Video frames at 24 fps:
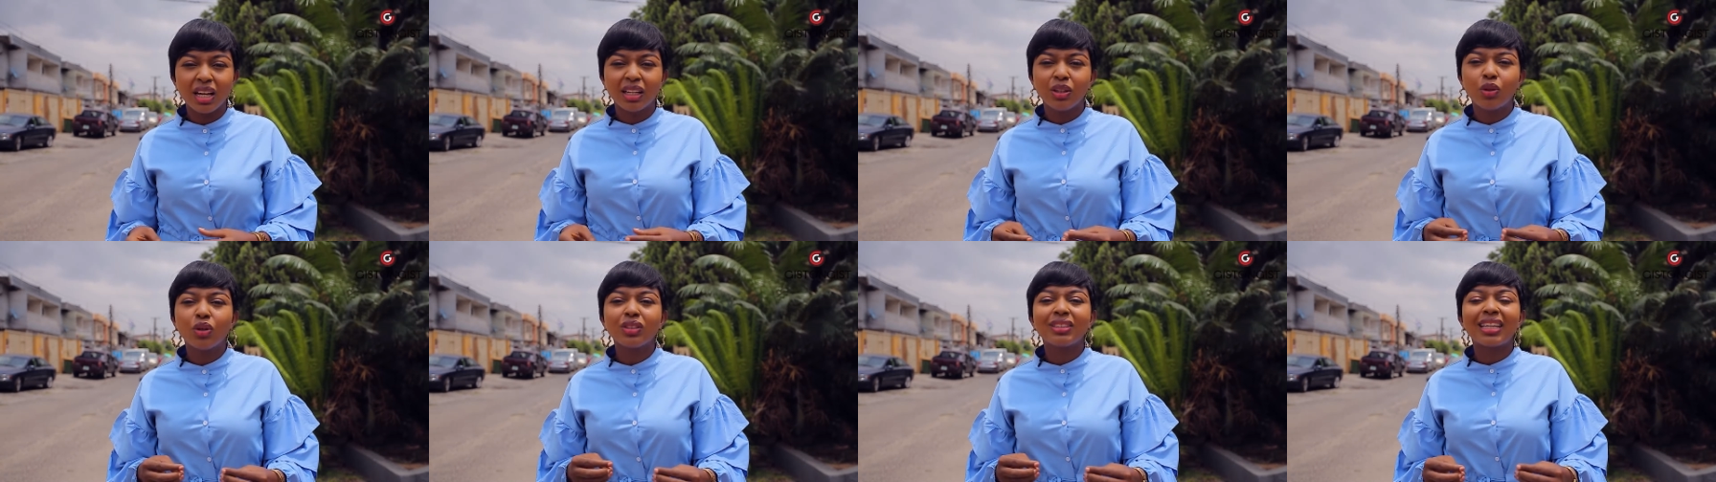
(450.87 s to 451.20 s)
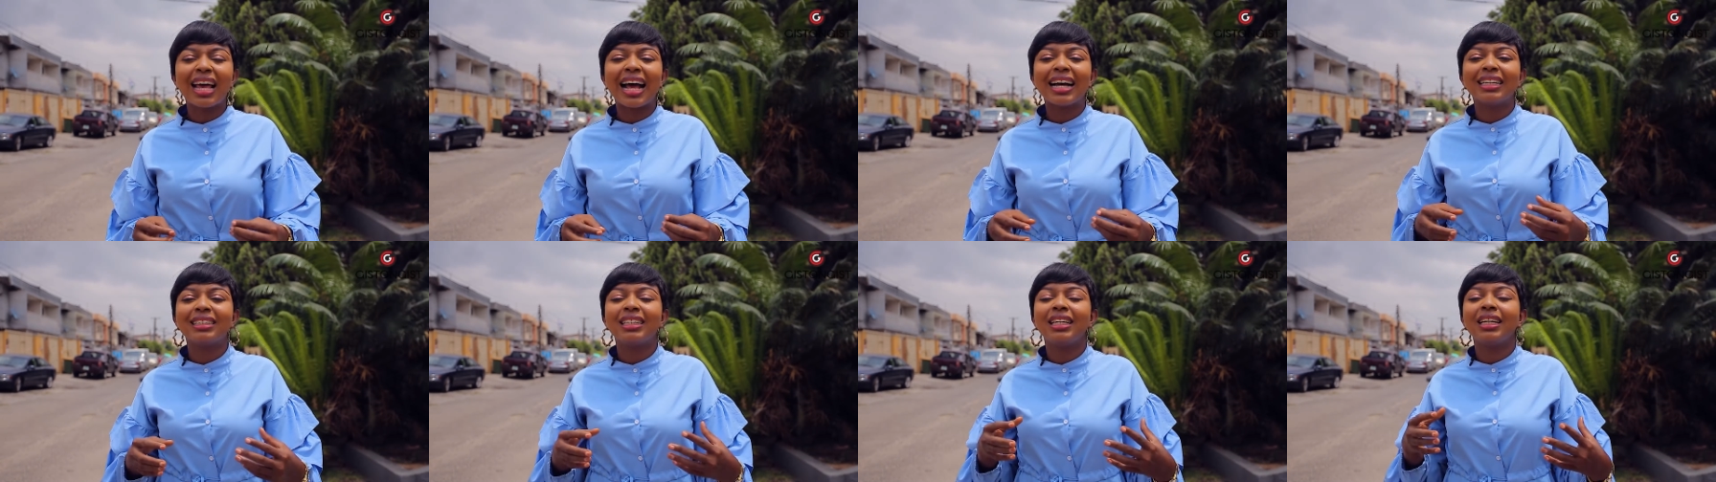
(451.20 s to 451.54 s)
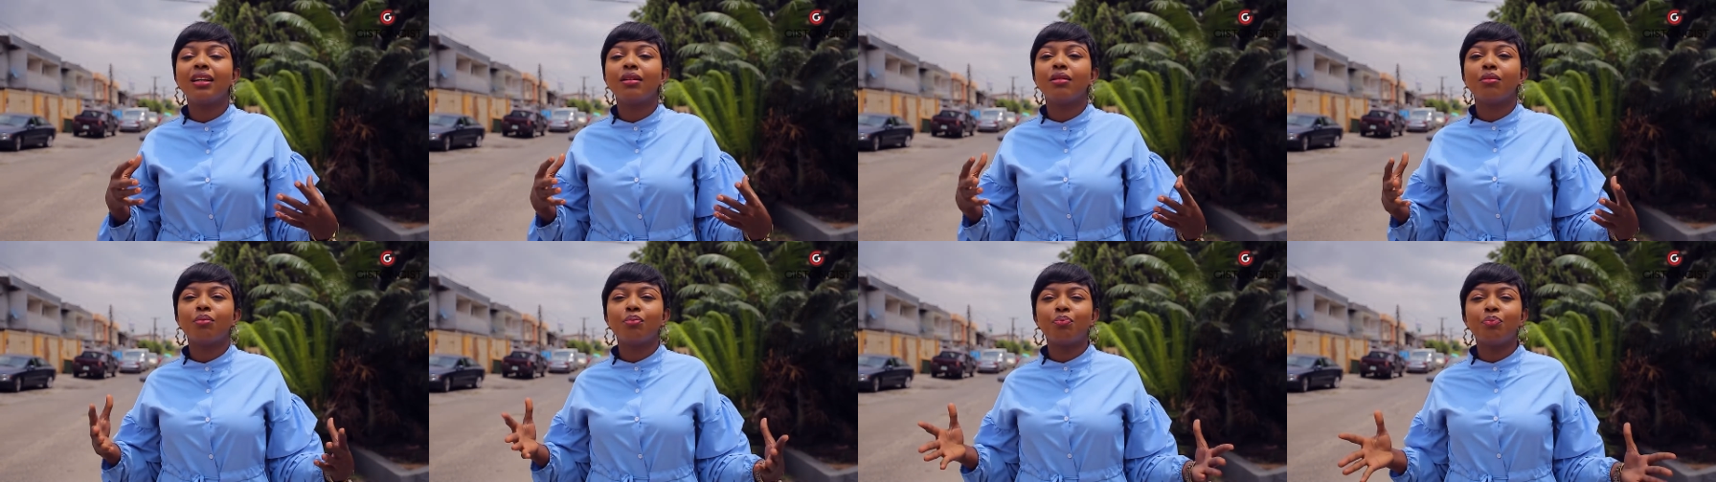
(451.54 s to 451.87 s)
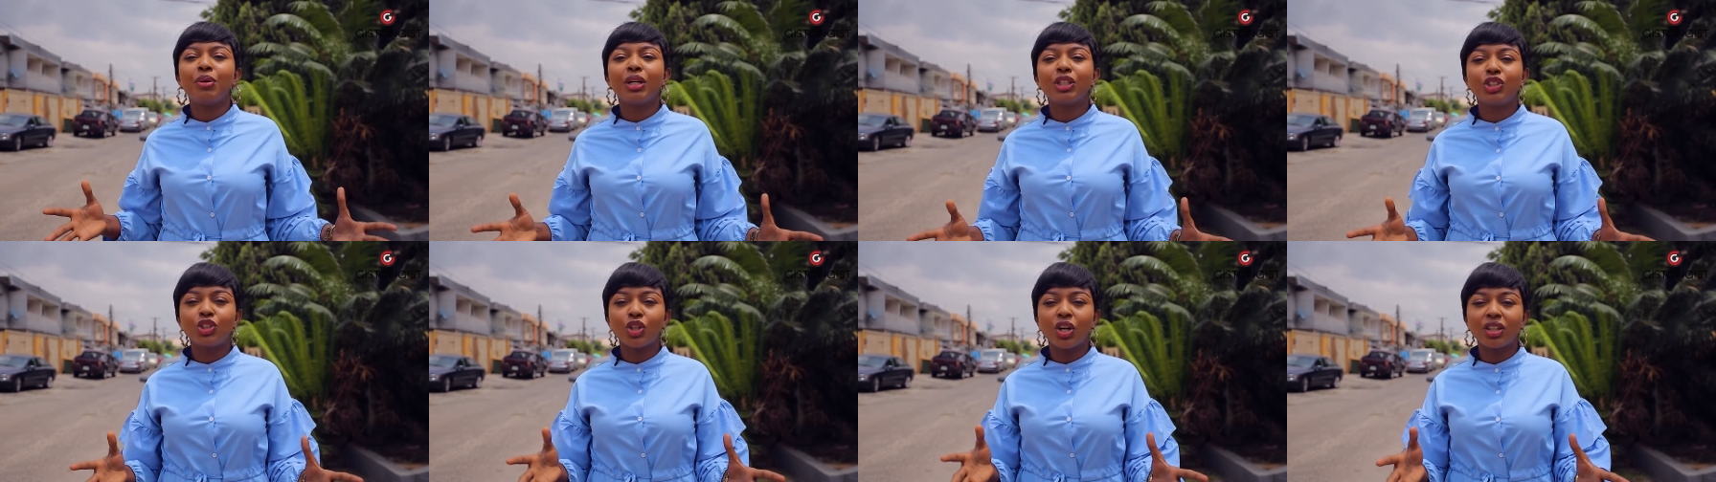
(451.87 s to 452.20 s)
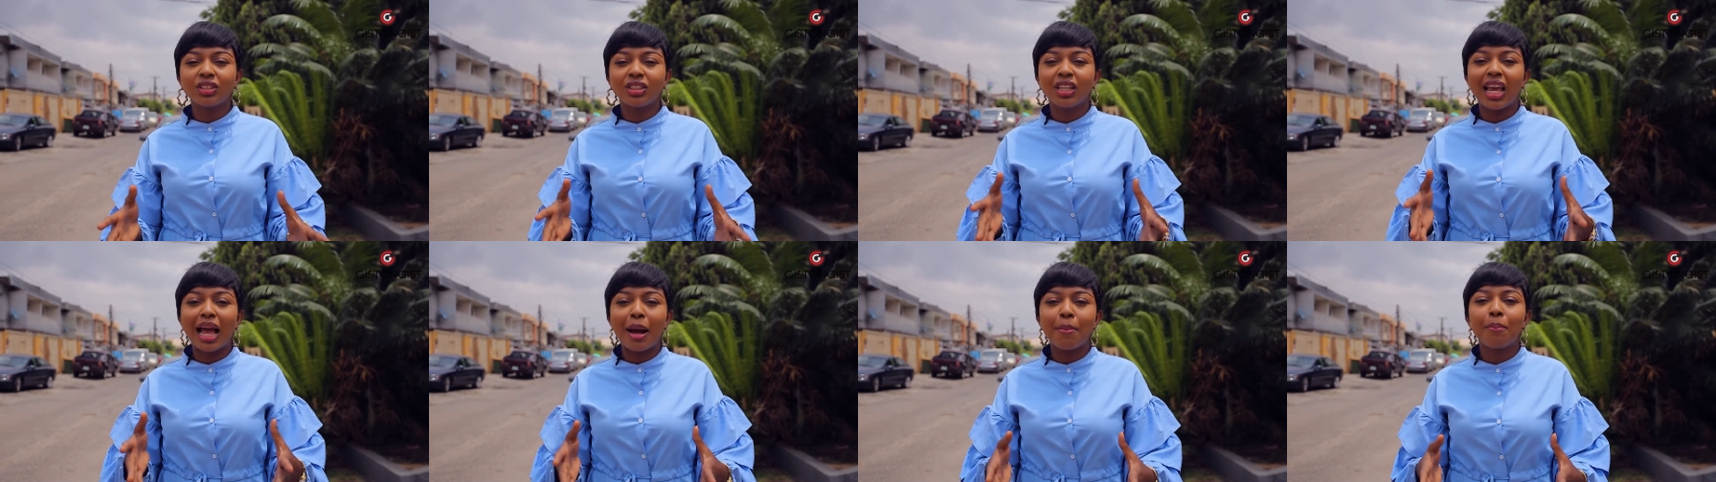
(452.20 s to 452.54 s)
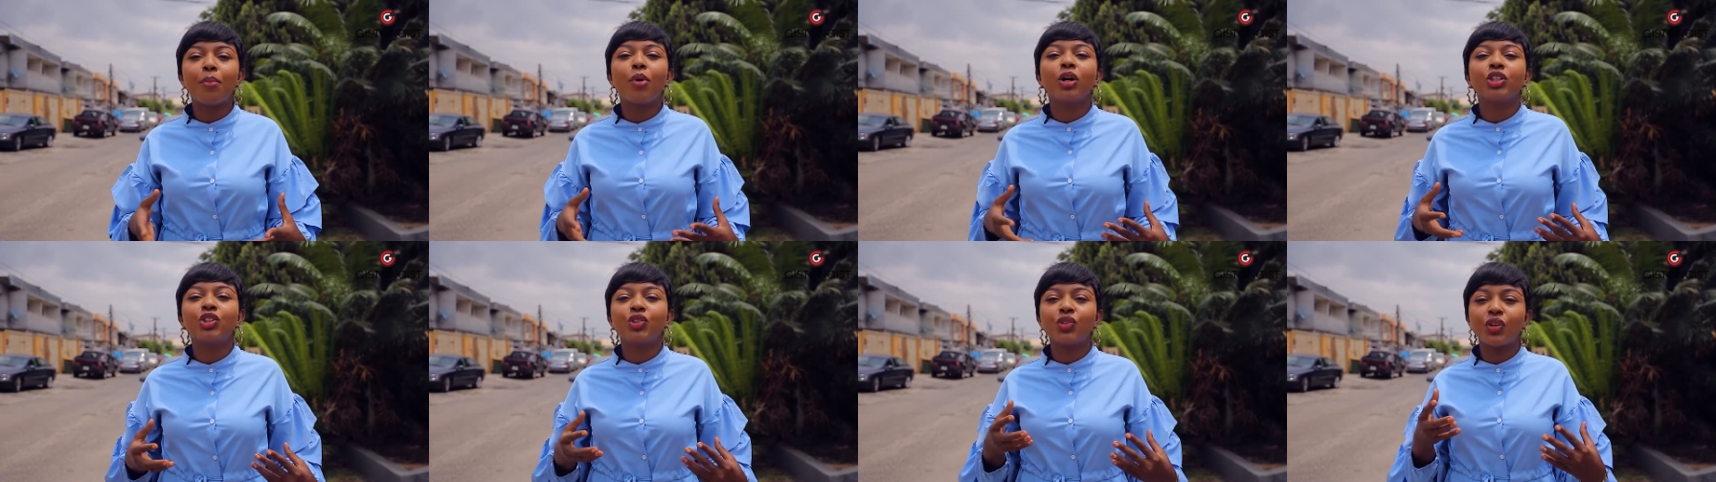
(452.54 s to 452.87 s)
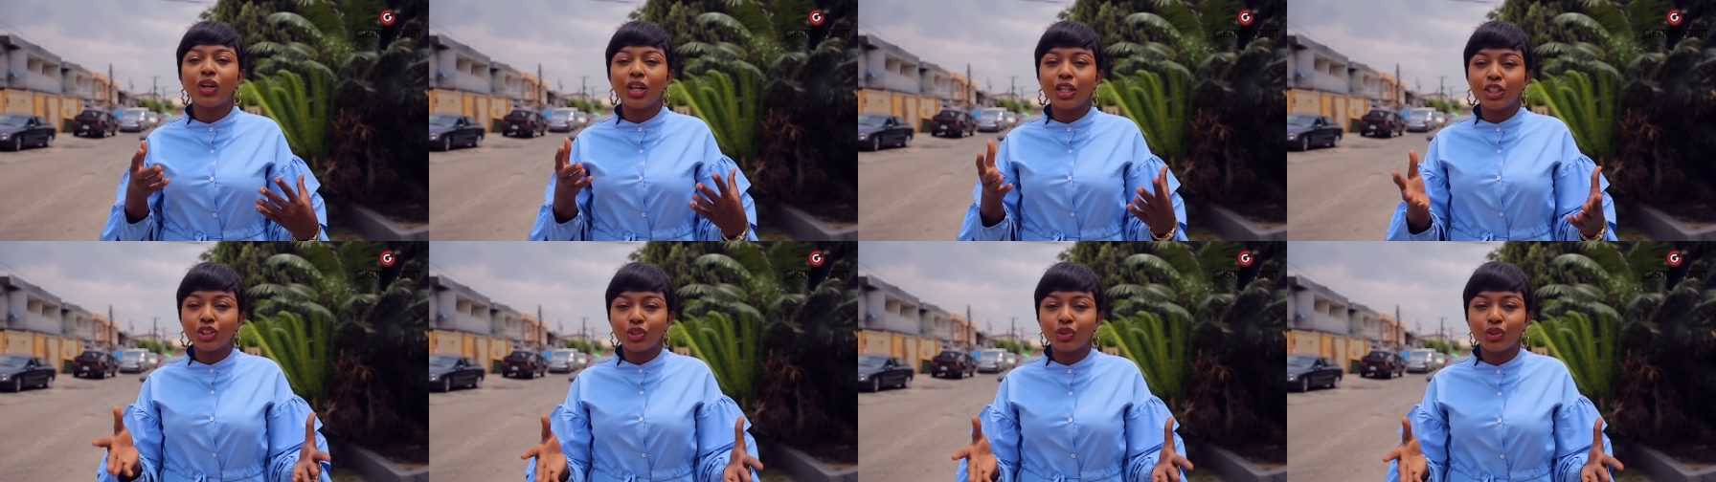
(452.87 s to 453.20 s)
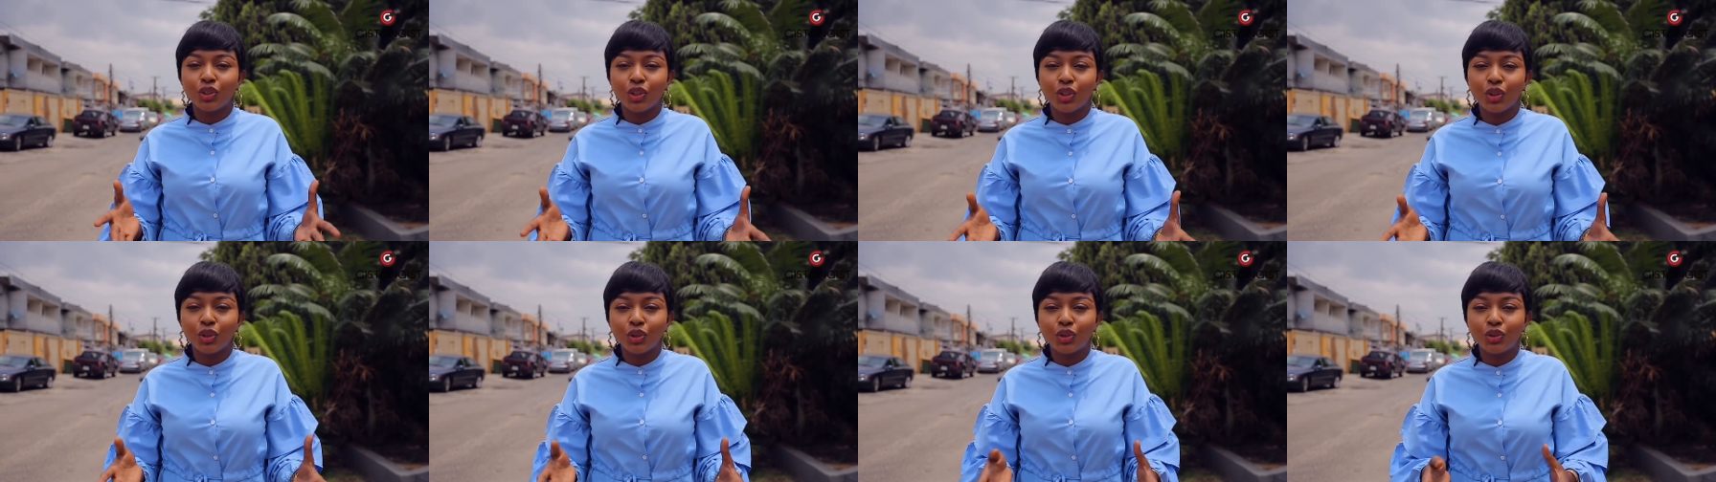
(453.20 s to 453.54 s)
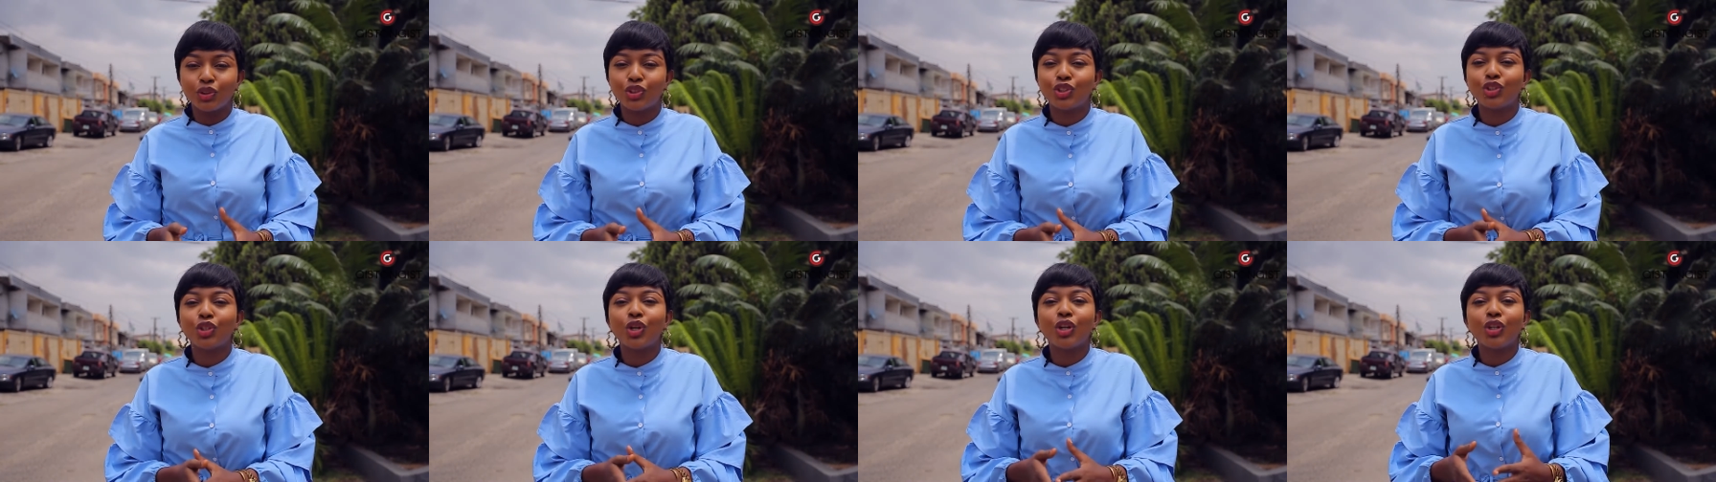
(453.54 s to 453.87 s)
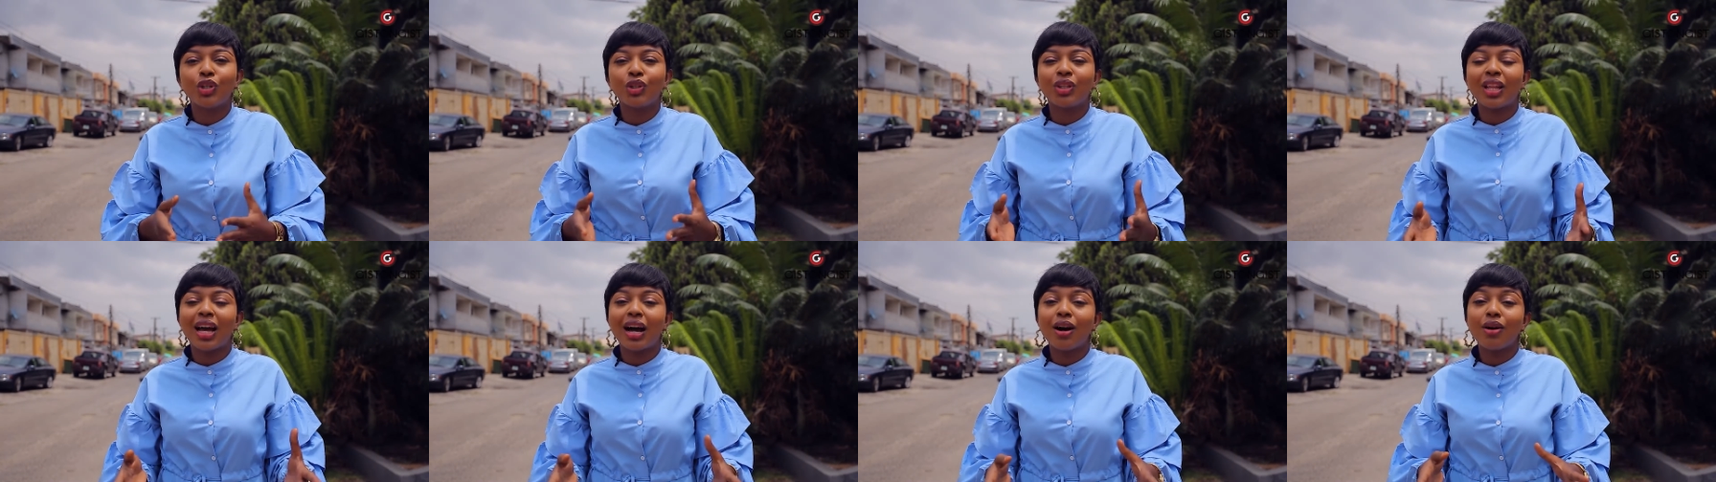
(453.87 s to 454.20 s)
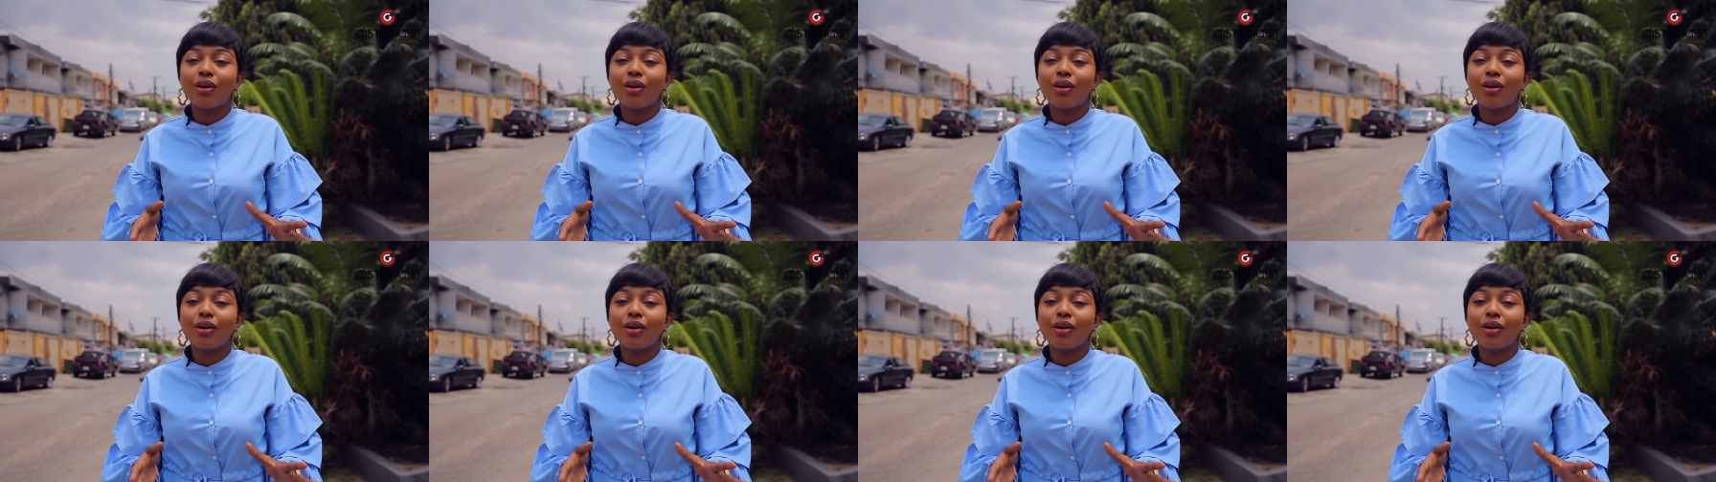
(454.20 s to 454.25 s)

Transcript: Those are the pictures they are portraying to you to show you that,